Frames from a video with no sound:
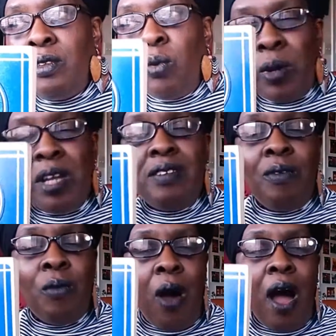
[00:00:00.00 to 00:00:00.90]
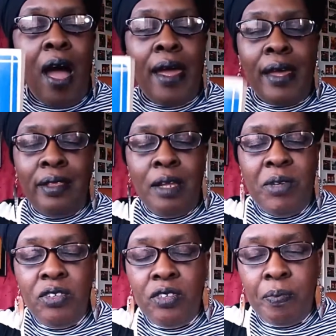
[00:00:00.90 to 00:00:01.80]
the reason why, and let
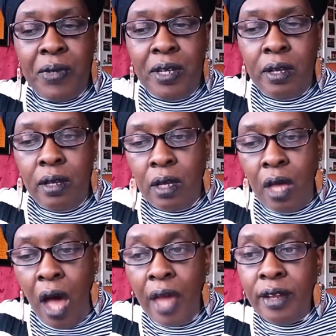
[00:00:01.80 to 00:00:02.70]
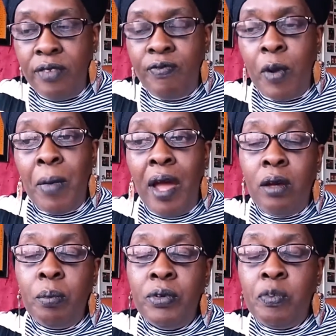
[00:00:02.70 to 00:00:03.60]
me just be honest from my
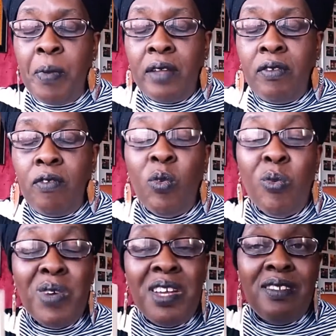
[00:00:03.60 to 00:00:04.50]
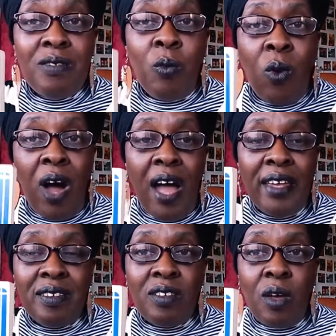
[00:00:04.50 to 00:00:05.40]
own perspective, the reason why
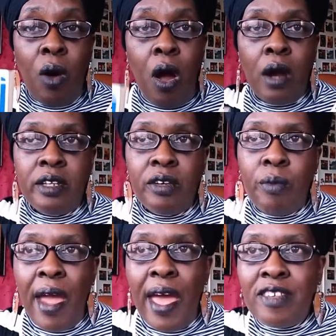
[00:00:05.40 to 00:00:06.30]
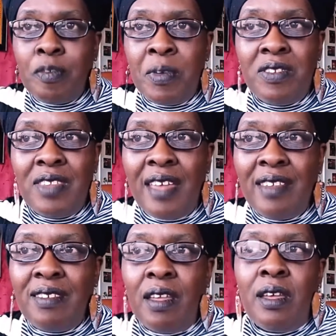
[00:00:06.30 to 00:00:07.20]
it's so hard to grasp is
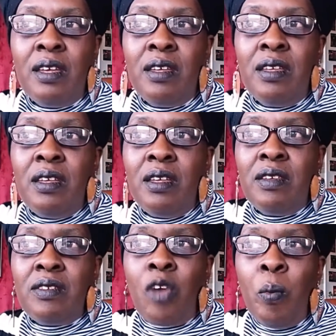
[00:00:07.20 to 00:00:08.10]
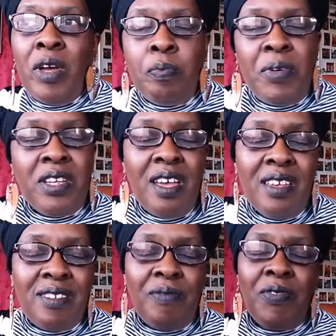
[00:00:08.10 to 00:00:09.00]
not so much
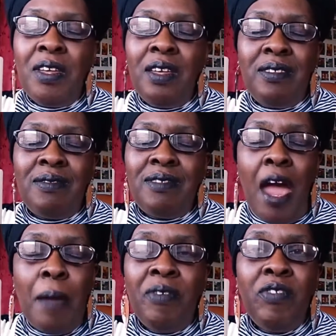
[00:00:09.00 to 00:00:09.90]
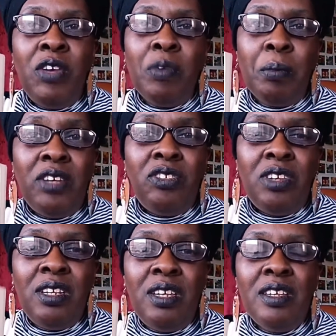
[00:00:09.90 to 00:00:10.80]
because of the type of
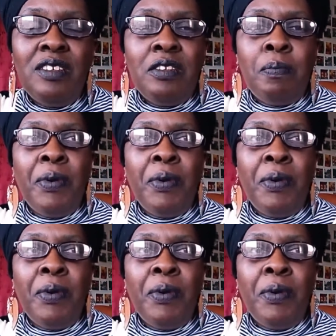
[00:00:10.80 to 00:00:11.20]
information it is,